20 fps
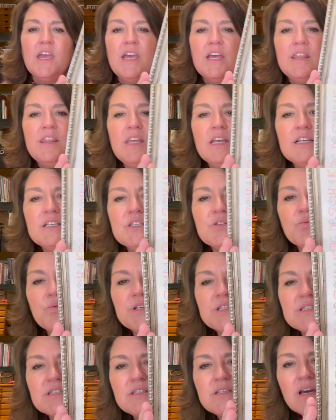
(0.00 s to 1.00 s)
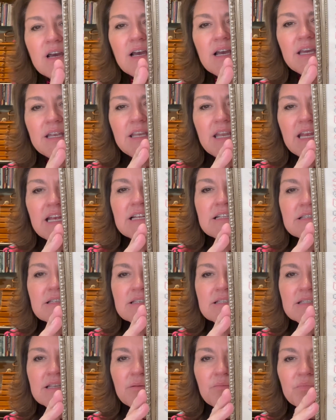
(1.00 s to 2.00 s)
This was done in
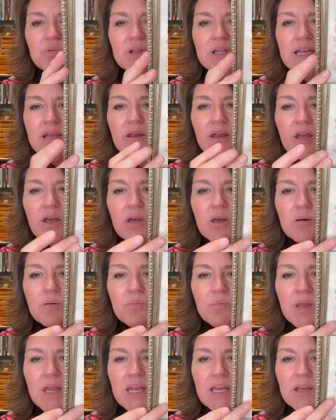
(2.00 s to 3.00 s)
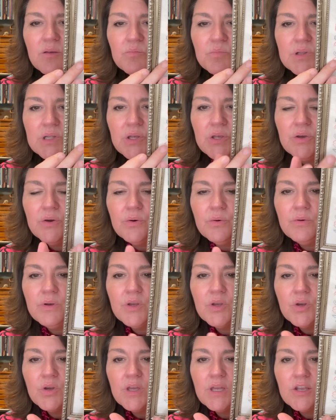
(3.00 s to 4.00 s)
simply pink and blue,
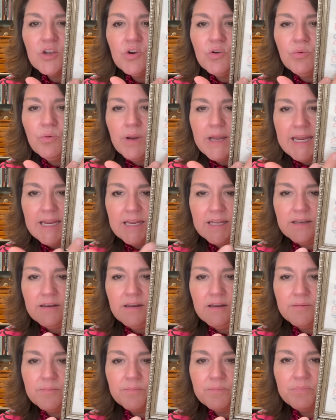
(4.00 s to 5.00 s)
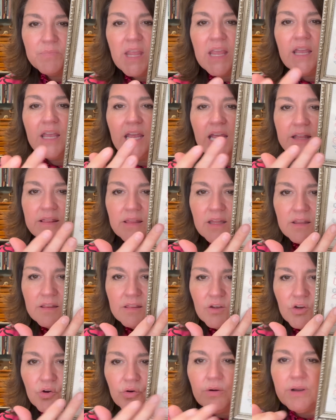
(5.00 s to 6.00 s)
green, and then
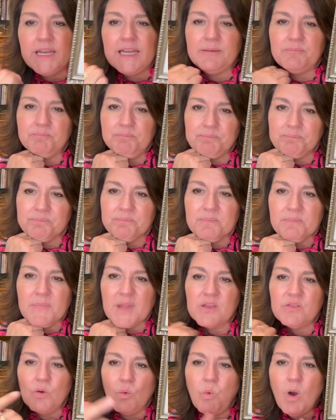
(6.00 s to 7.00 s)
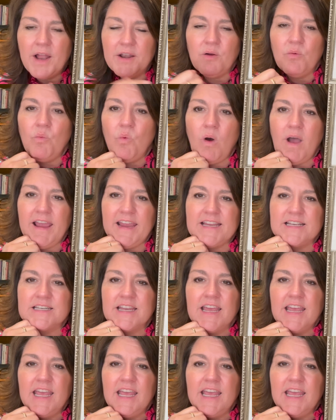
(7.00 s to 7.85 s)
the cream, the white on white.